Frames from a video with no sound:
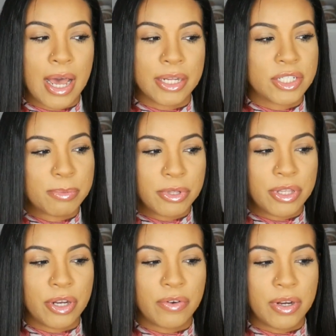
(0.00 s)
I just put
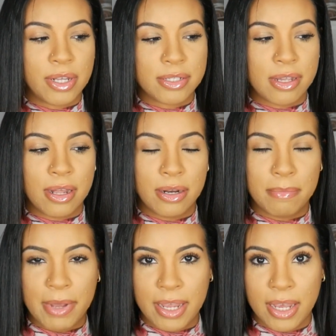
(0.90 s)
the ingredients on
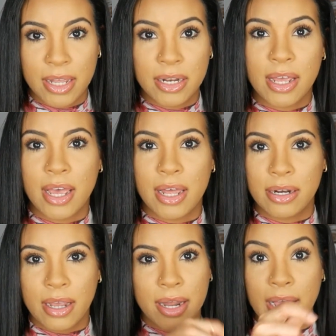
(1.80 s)
in my hand
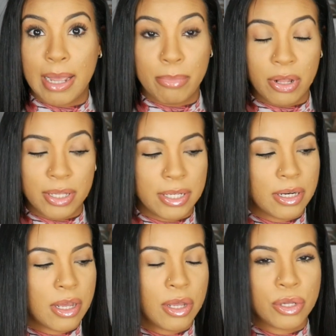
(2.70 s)
and kind of eyeball it.